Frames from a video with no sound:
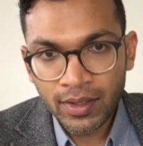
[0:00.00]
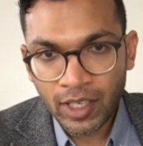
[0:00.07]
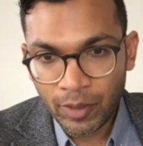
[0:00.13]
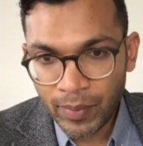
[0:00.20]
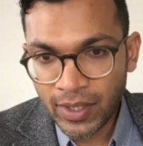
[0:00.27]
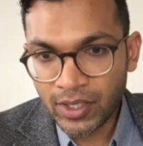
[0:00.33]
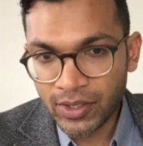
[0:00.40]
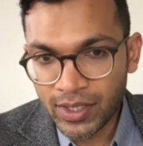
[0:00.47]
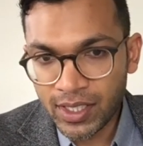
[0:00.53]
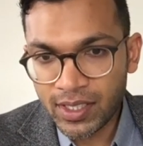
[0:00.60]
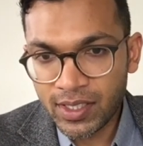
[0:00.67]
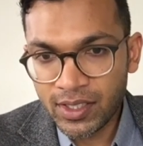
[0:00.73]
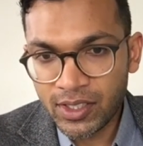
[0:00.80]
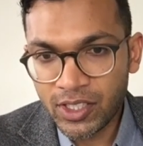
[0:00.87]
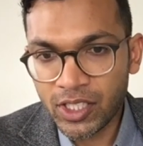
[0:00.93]
Thyromental
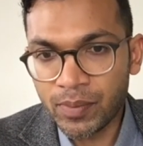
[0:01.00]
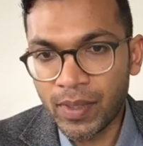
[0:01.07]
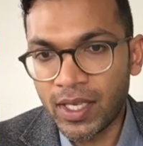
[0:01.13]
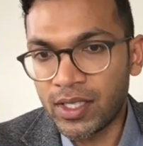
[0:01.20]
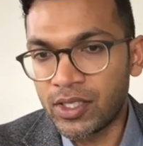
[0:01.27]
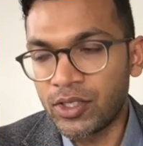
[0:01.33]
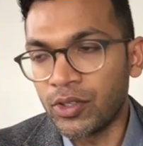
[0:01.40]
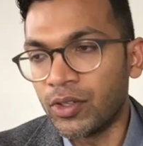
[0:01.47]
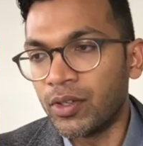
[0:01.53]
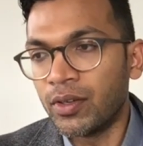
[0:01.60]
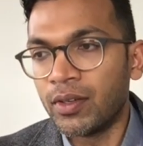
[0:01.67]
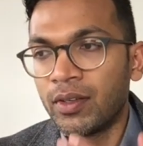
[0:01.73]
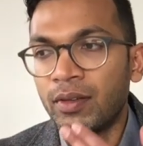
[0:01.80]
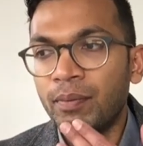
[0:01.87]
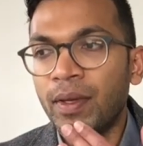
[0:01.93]
distance just means
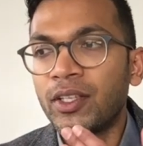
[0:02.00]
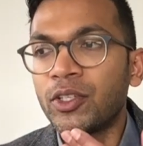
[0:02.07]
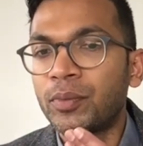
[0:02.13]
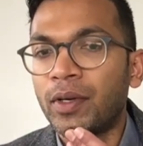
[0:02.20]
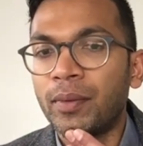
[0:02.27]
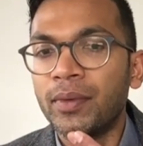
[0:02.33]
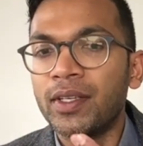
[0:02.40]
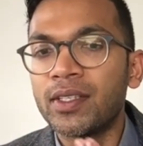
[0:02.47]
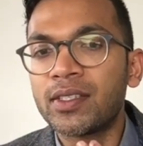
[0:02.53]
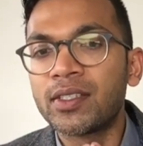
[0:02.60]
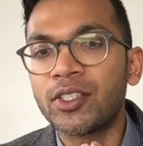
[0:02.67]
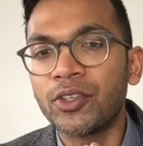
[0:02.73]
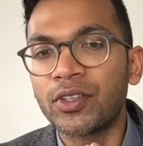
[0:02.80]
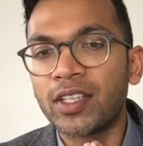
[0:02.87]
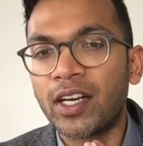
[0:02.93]
your mental prominence
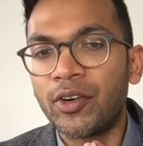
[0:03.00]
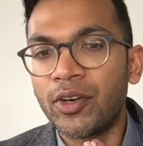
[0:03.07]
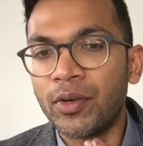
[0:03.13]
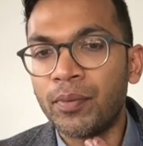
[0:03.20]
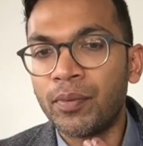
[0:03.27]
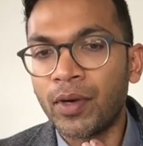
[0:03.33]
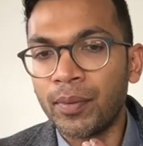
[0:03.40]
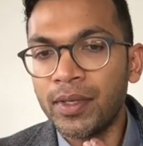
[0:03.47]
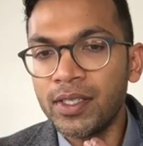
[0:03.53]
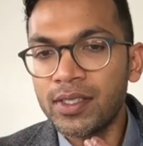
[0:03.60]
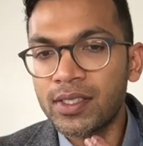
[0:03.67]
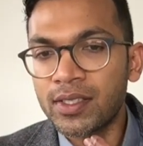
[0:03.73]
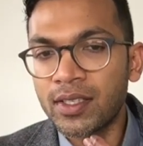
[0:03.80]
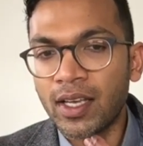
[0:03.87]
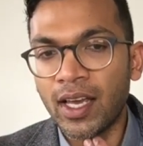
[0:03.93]
to your thyroid
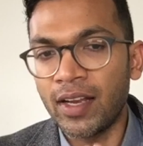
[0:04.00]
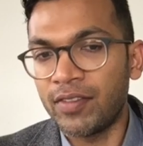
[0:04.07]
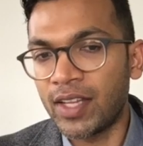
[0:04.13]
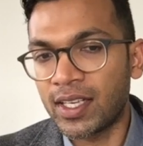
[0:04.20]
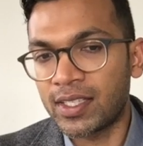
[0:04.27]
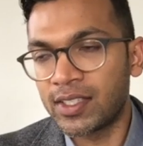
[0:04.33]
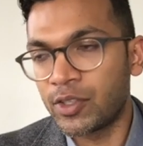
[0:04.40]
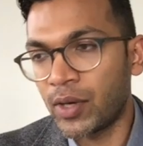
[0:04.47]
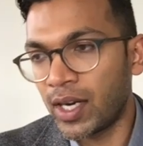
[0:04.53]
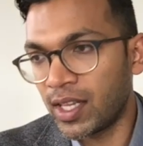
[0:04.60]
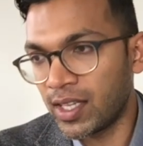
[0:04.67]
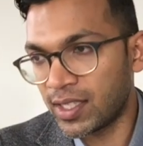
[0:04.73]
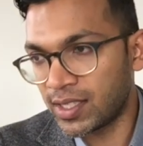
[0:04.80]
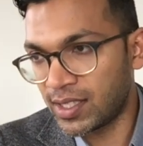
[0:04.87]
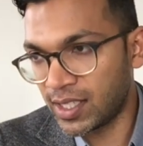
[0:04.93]
prominence. And if that's greater
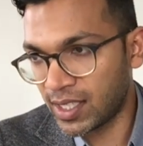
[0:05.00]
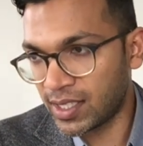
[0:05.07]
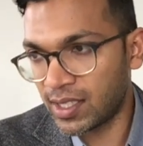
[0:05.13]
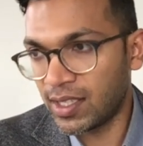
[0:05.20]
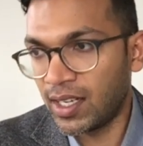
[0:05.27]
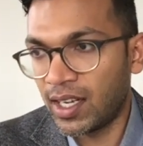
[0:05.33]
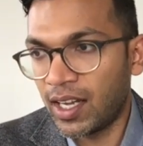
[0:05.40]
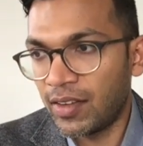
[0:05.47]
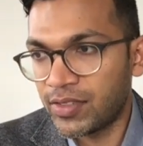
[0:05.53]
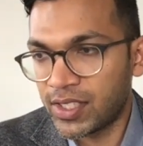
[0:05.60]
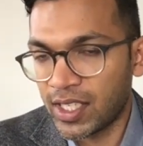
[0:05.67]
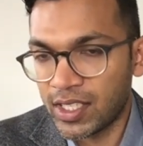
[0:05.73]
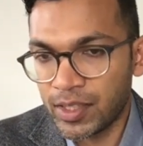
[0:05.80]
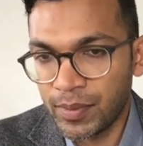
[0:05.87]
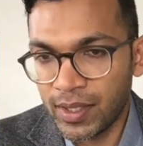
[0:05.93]
than six and a half
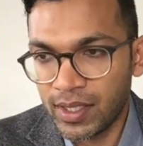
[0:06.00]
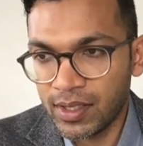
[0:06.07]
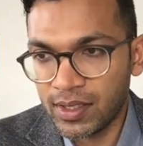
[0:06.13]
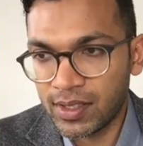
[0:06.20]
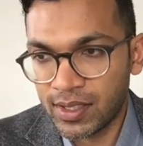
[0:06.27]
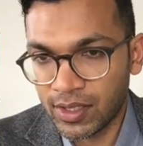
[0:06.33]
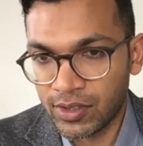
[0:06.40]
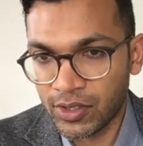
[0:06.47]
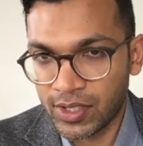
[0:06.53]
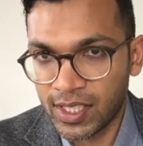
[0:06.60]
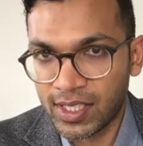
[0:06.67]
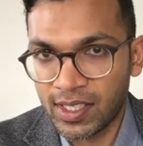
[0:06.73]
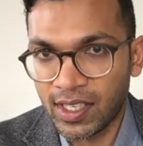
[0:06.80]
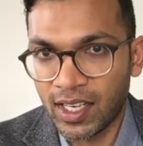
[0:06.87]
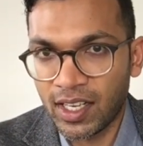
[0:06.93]
centimeters, six, so
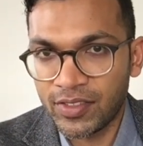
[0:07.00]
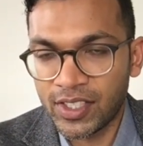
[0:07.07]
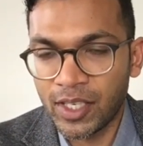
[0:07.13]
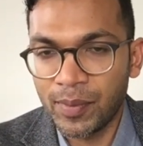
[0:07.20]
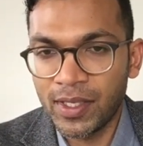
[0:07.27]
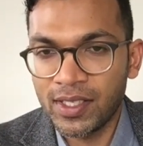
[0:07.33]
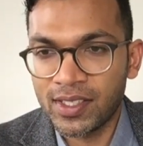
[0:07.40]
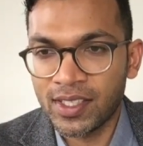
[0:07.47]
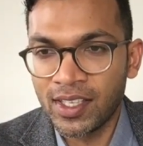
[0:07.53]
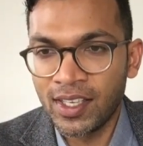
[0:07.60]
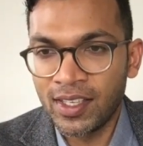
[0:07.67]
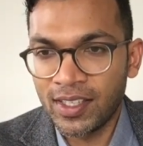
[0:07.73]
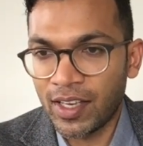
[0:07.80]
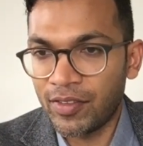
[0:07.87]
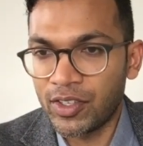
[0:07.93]
six and a half centimeters,
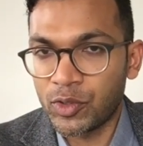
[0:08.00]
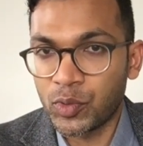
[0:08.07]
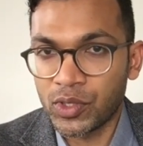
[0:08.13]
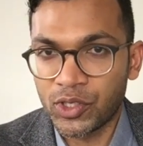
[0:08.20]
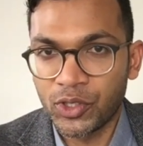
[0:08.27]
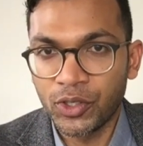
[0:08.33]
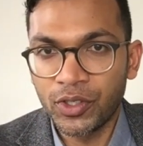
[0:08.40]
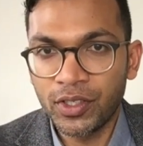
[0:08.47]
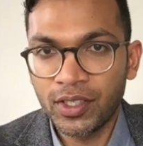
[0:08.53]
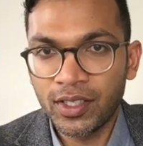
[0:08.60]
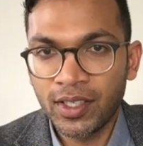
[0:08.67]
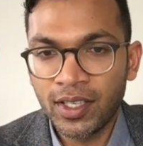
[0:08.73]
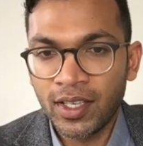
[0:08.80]
the evidence was good.